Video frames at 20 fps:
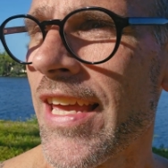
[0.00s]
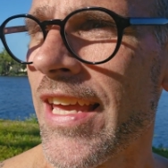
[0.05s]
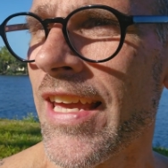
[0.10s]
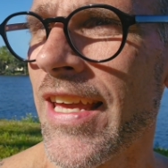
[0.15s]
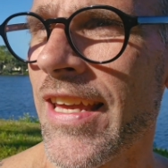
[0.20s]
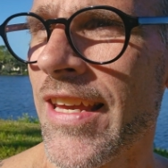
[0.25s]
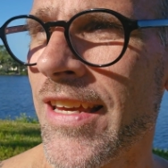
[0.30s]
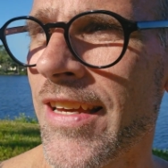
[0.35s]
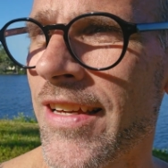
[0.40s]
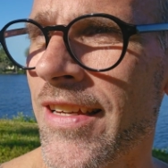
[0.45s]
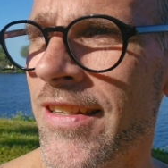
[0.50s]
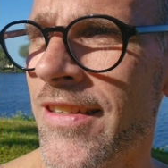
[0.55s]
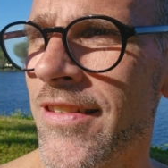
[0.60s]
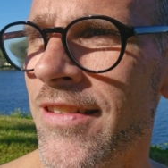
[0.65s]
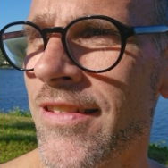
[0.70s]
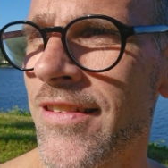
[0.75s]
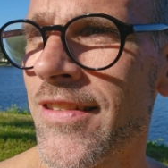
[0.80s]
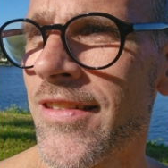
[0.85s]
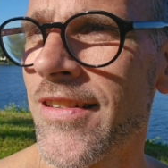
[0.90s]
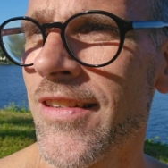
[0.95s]

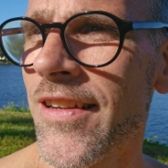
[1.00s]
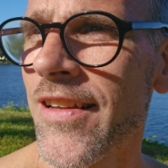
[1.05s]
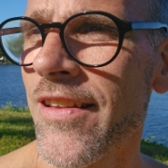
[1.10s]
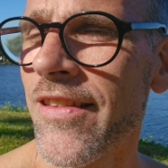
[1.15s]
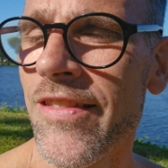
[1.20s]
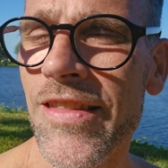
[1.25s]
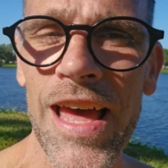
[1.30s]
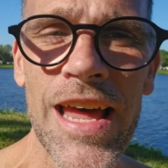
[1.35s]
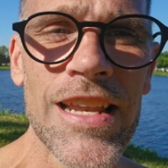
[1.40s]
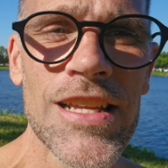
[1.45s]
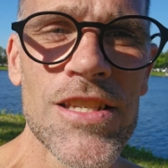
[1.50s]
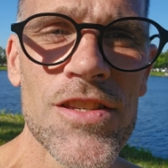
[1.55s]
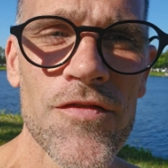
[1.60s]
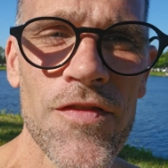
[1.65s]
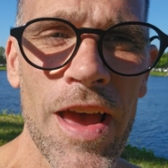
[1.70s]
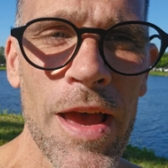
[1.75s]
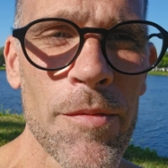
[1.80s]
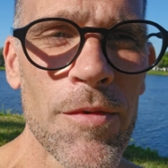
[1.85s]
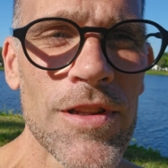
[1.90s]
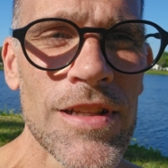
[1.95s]
And that is
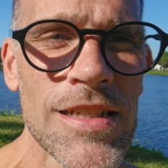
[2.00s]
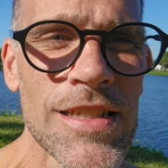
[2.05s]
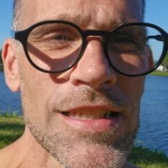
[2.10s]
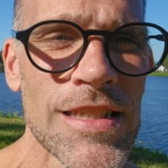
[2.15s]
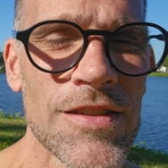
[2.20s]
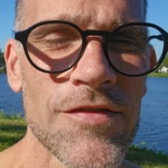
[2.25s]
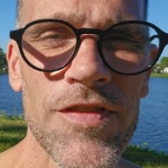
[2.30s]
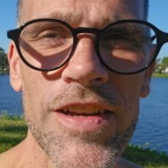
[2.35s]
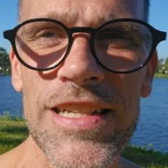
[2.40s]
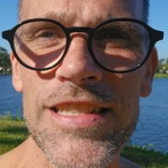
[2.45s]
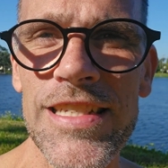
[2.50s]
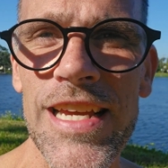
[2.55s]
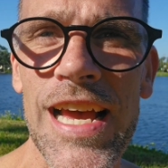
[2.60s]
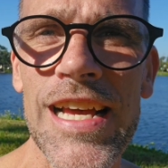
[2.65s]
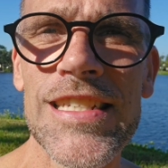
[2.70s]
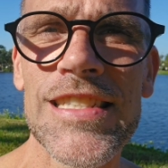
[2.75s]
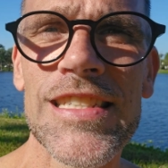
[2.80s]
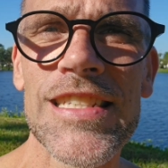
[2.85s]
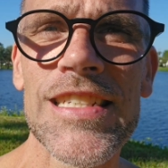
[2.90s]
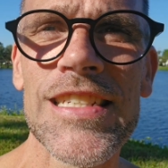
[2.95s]
fabulous and
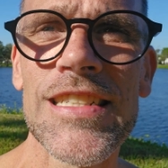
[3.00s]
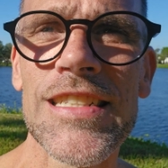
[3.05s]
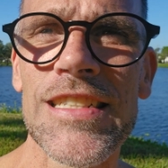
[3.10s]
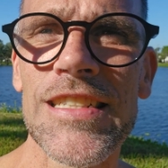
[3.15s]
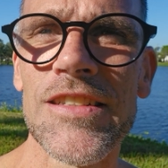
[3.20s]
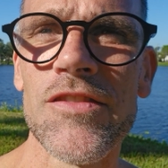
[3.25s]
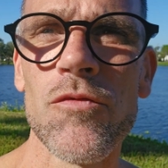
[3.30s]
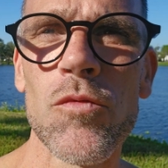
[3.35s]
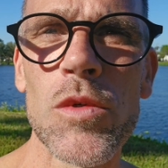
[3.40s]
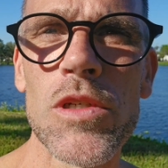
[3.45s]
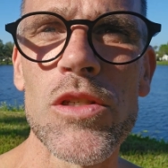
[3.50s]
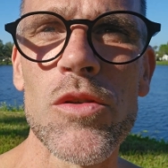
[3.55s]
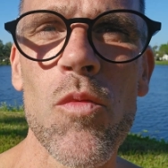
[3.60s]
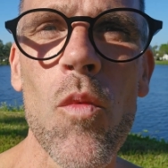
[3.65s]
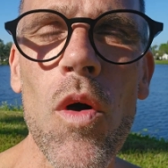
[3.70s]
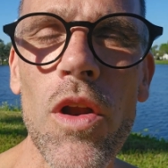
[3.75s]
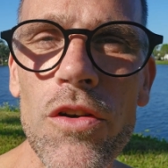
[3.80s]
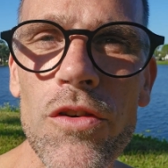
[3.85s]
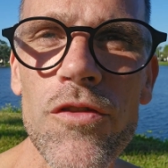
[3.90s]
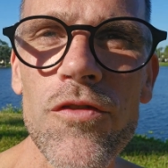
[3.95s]
fantastic and was
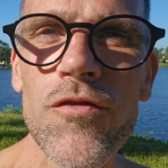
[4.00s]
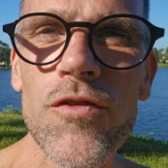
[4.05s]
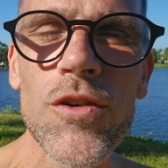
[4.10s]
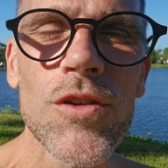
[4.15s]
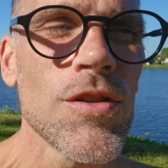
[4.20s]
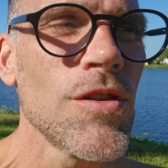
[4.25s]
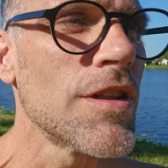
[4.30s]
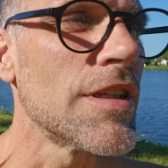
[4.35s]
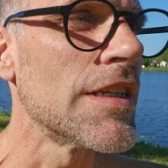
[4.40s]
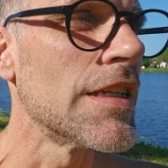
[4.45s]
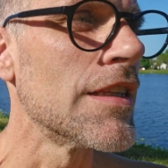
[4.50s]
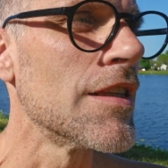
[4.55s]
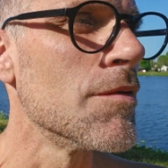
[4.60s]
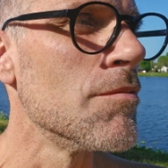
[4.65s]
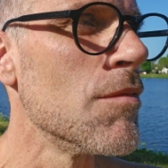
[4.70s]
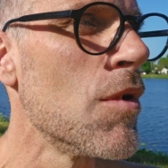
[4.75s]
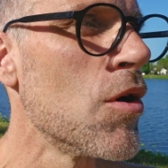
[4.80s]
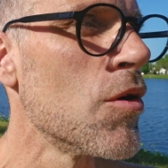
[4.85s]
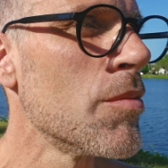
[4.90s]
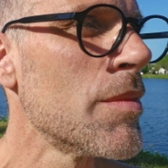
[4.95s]
wonderful. And in the
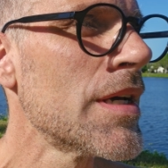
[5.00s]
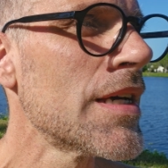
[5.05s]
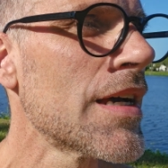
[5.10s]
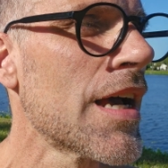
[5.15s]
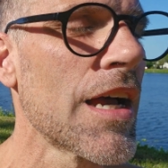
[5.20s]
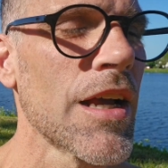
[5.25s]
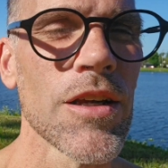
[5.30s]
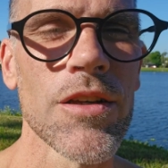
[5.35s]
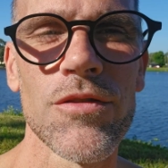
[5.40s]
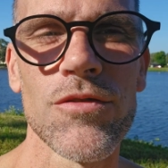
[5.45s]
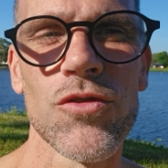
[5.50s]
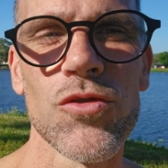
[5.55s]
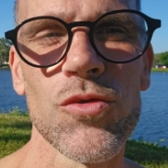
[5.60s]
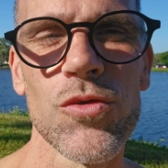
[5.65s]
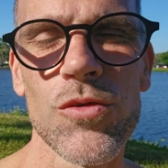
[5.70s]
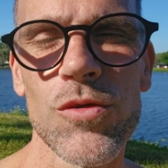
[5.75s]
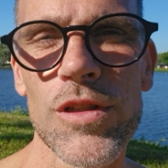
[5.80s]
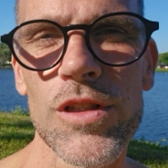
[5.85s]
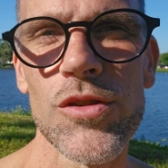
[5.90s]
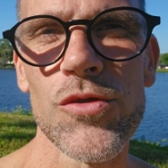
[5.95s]
moment, I
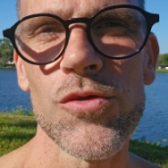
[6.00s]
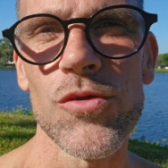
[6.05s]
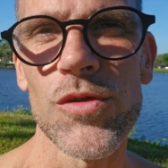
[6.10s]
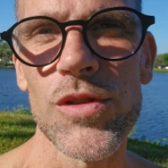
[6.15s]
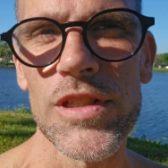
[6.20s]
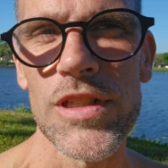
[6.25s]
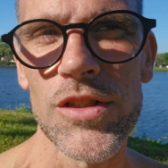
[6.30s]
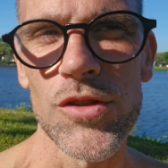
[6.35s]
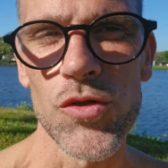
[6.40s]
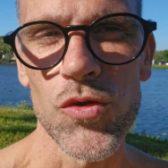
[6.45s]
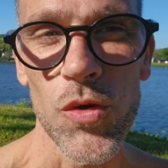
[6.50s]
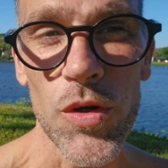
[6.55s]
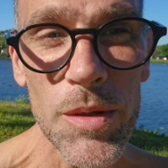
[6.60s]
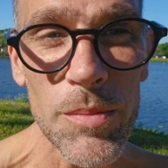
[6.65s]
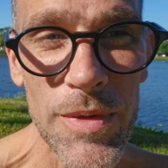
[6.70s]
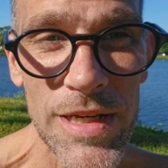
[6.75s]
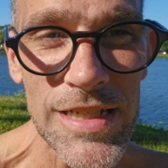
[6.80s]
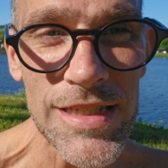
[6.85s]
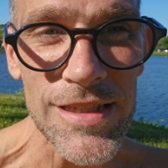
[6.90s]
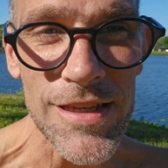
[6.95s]
truly, truly enjoyed
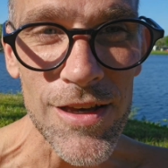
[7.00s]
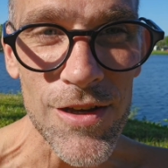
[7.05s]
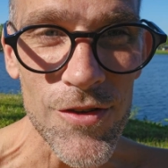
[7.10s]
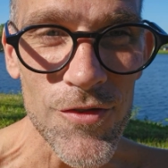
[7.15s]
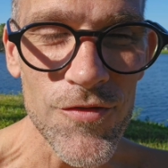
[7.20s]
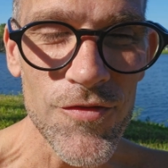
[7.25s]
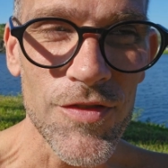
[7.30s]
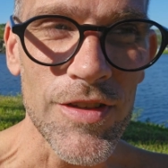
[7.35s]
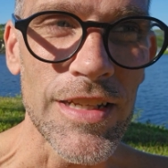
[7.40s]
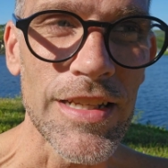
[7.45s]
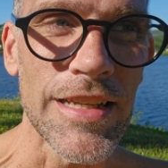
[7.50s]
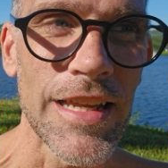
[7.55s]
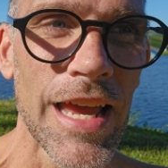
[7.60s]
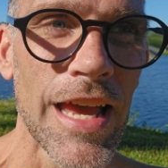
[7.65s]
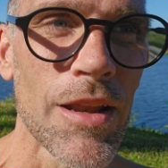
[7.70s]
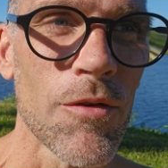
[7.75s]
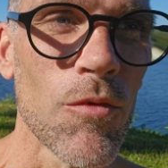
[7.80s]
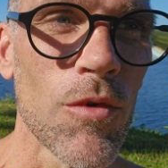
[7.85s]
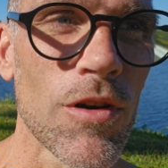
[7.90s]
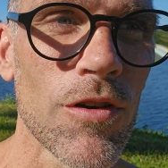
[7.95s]
myself and
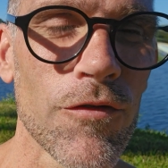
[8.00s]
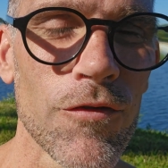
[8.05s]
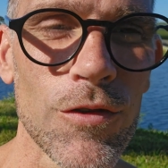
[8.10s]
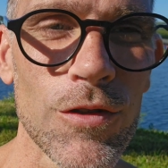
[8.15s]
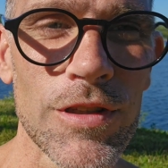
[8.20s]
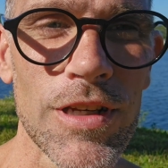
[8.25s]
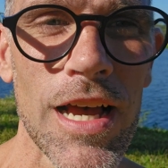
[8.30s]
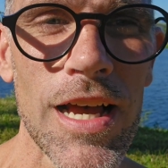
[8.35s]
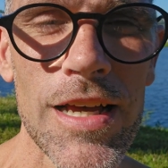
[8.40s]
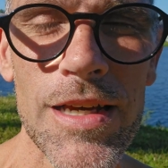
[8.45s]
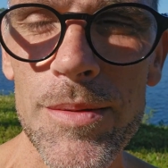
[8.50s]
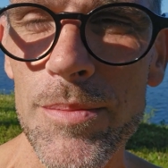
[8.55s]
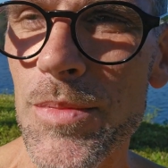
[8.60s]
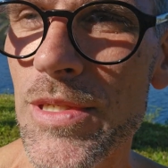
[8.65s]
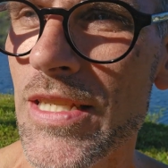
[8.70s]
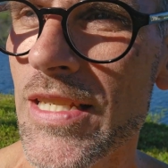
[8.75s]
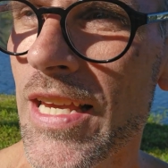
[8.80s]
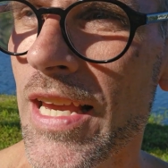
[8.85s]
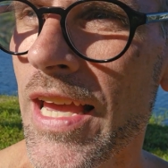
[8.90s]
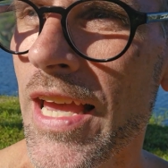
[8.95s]
had wonderful
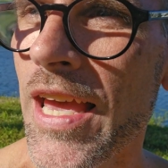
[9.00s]
times.